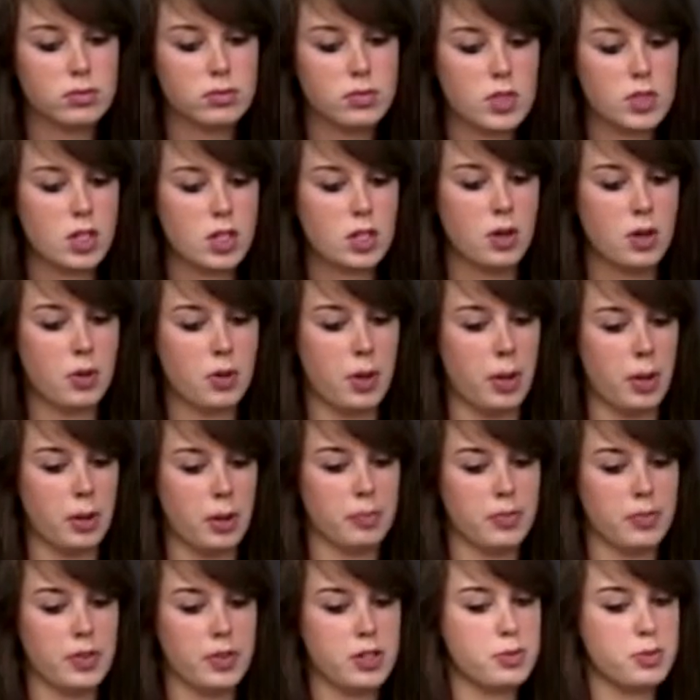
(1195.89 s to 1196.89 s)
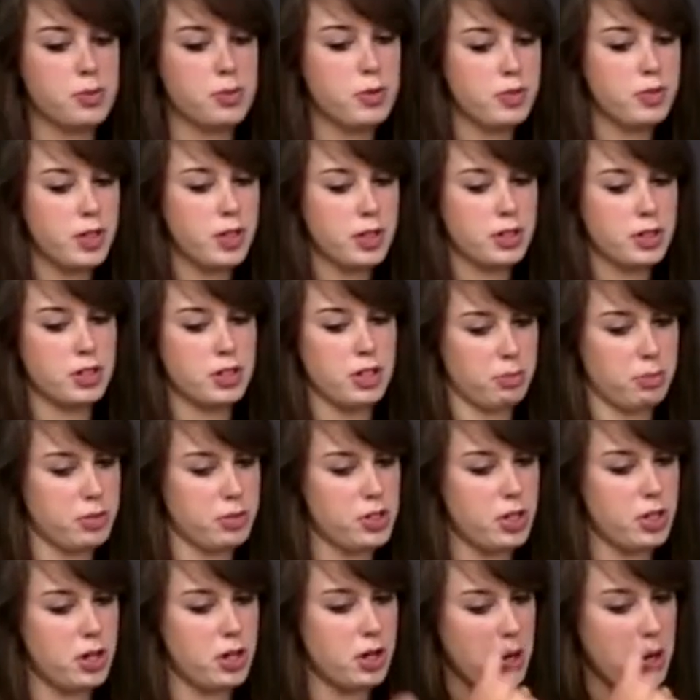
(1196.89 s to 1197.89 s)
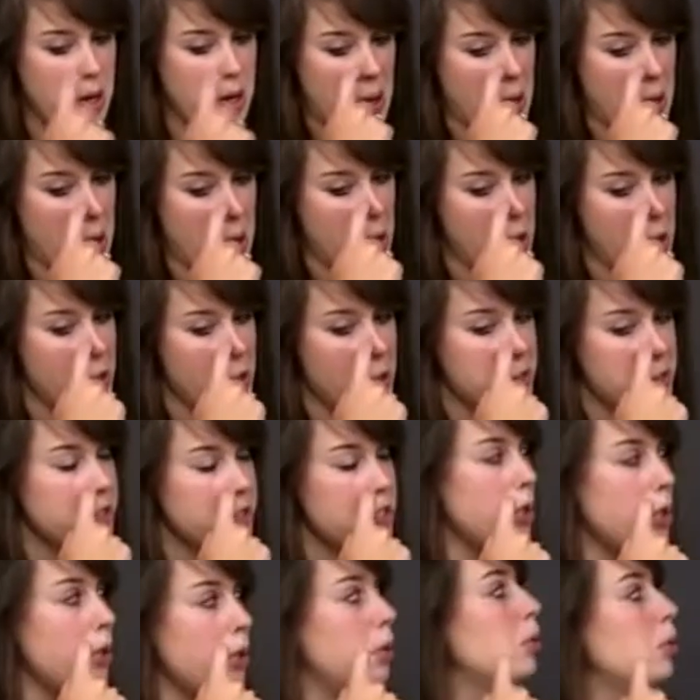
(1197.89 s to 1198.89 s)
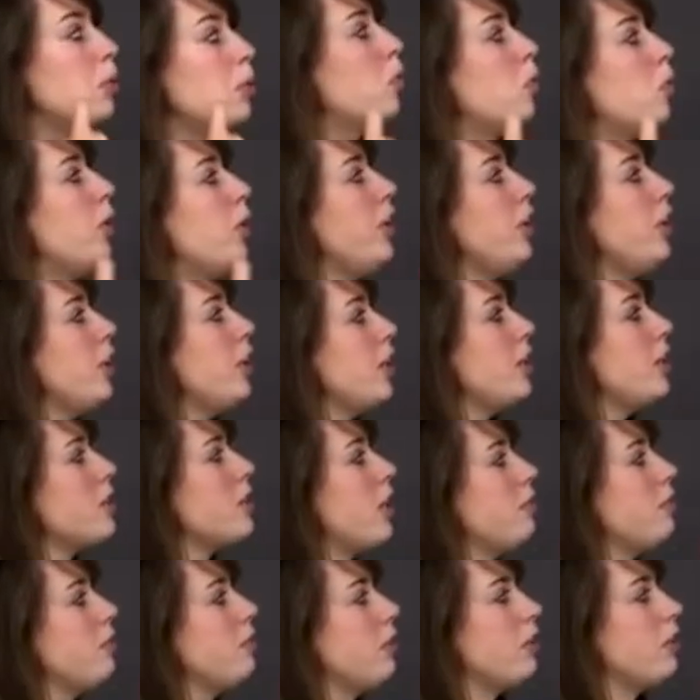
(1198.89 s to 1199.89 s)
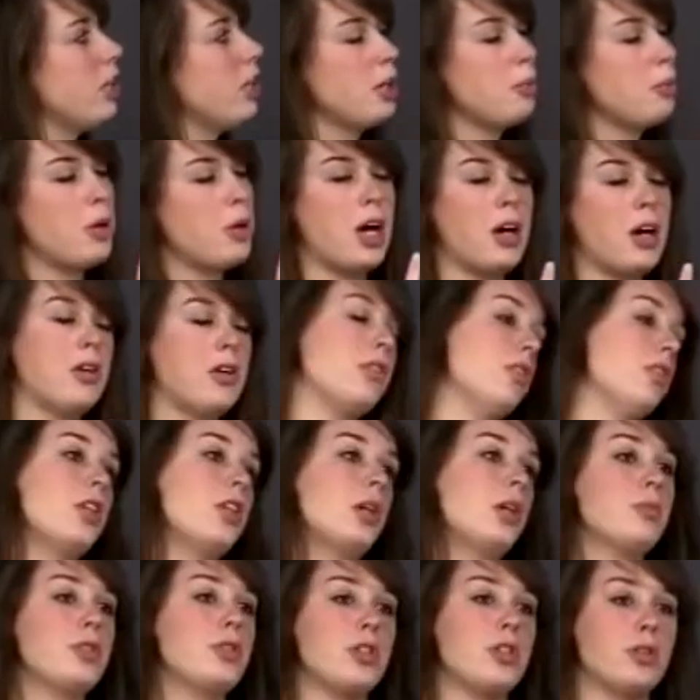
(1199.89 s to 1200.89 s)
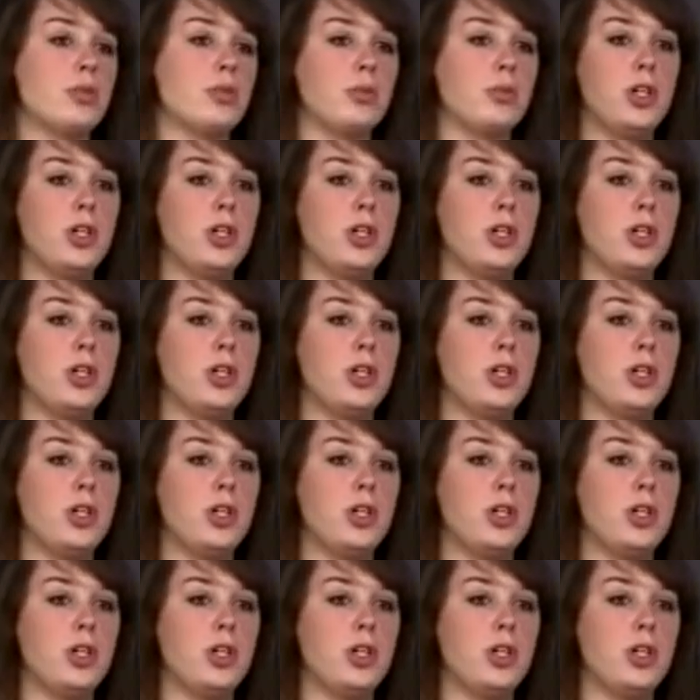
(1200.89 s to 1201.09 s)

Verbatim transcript: Okay, let's move on to temperature. So what do you guys have to think about temperature? What do you